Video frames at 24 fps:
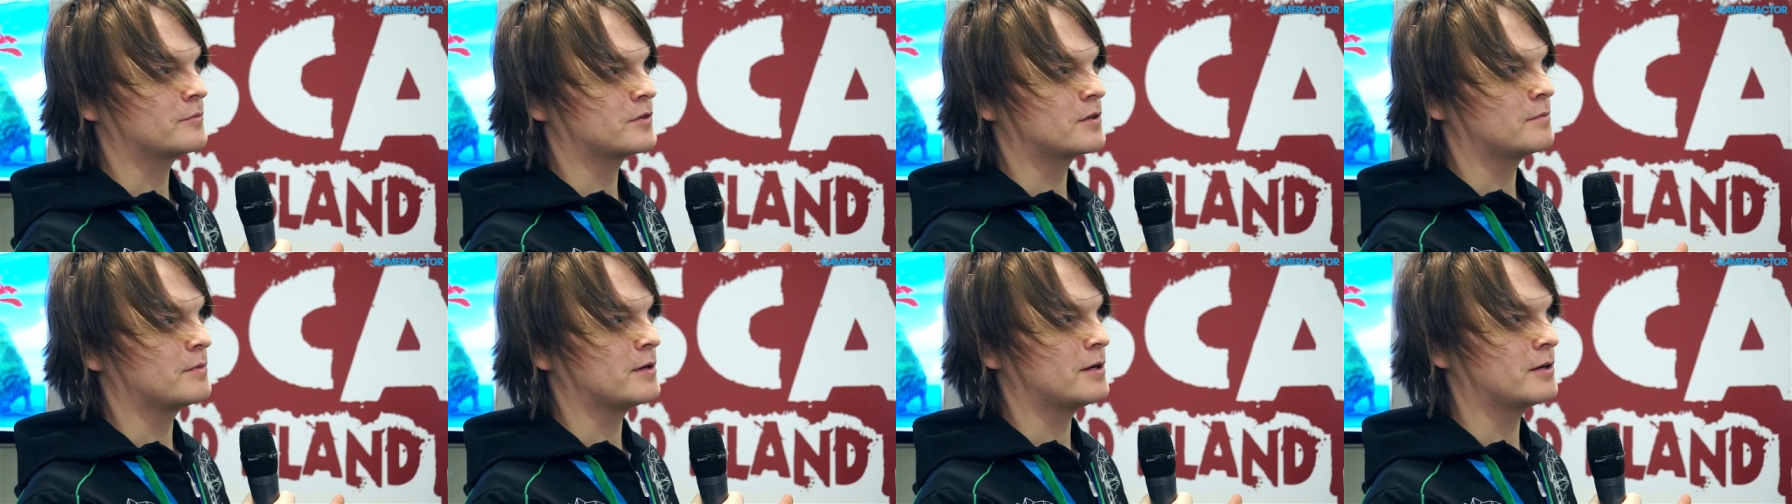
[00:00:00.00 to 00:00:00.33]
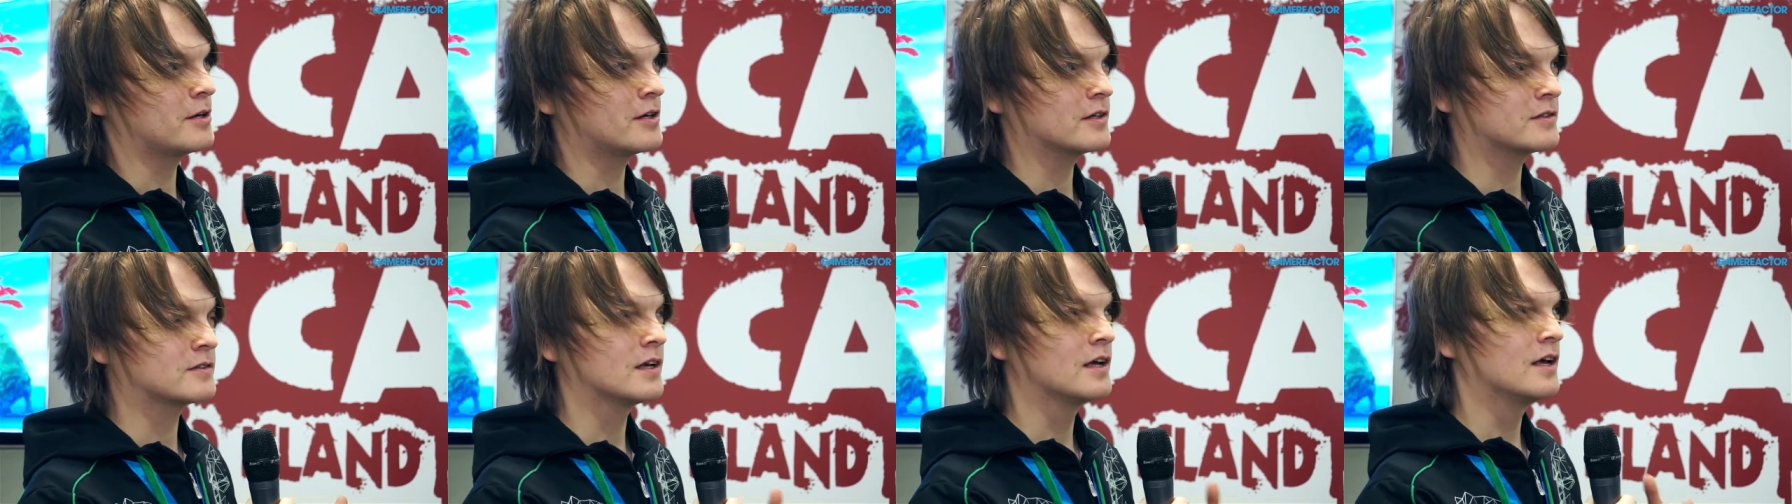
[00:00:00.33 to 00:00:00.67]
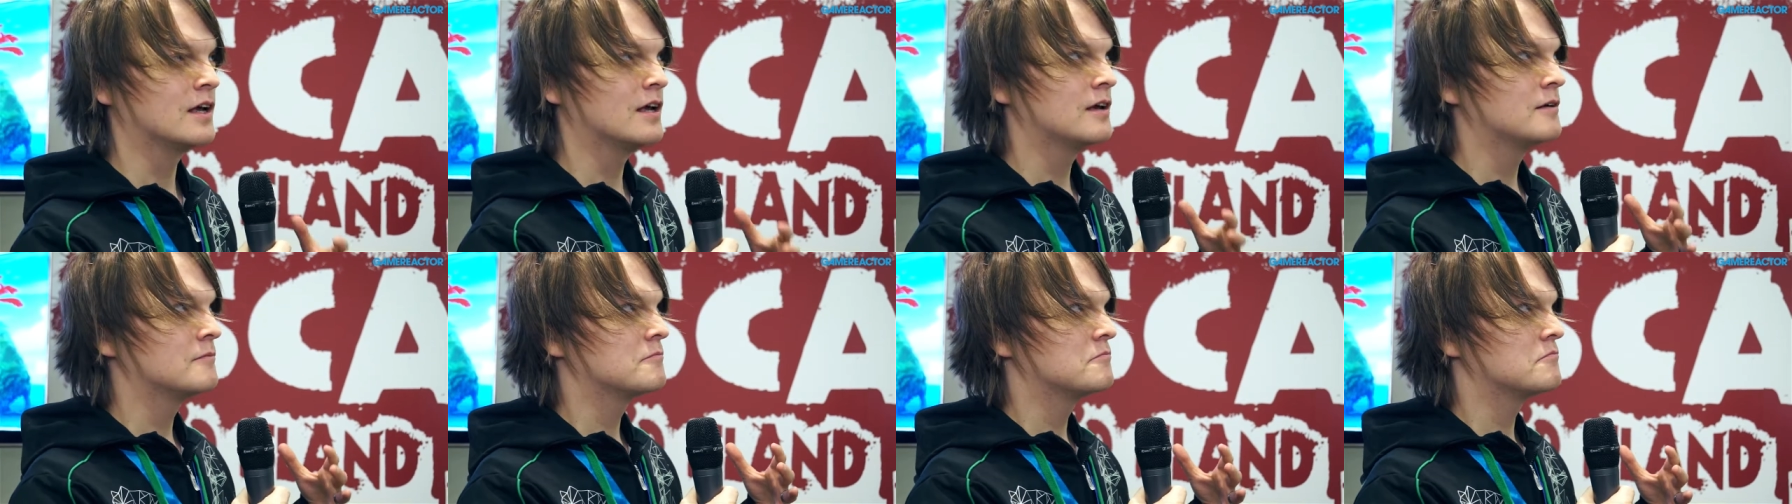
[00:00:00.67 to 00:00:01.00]
to be? Because
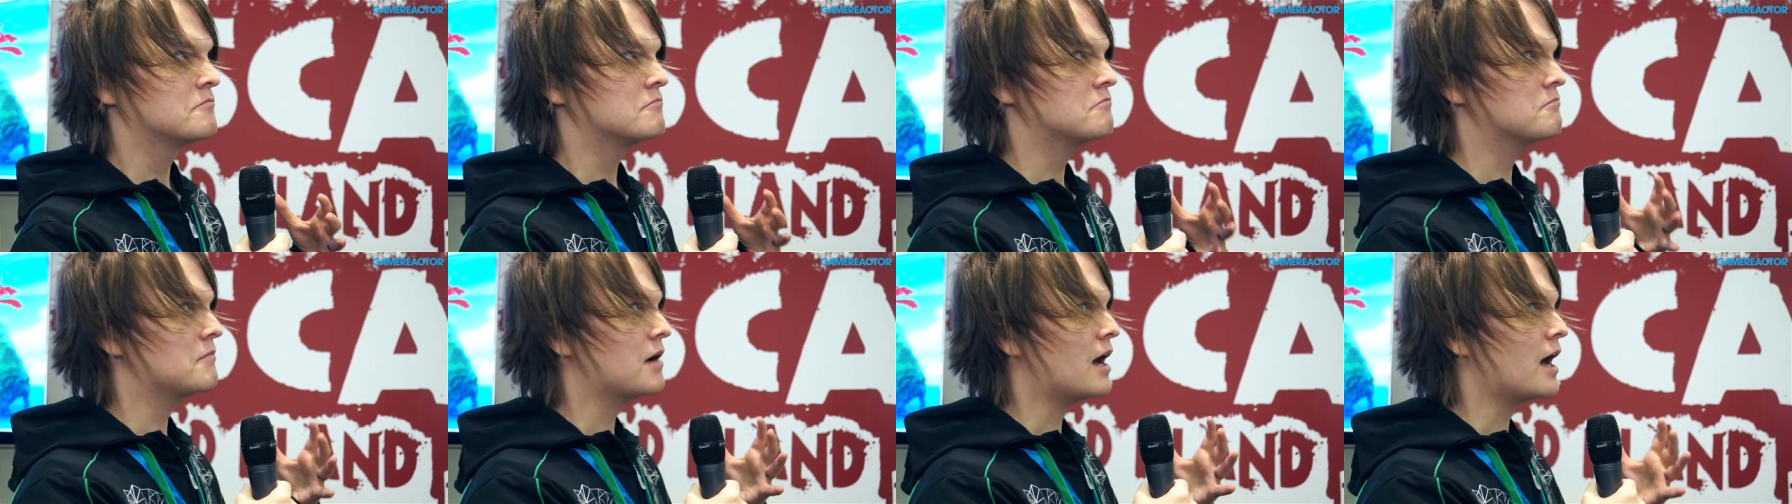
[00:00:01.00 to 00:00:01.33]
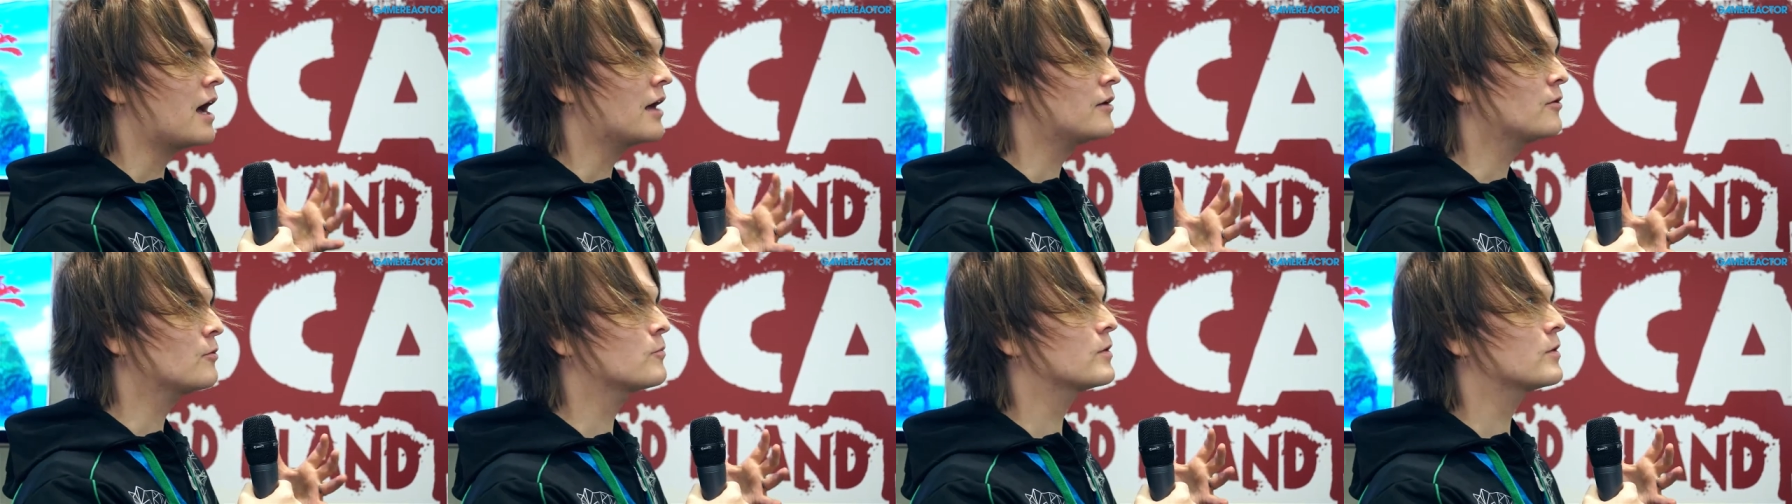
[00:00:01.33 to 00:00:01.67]
I don't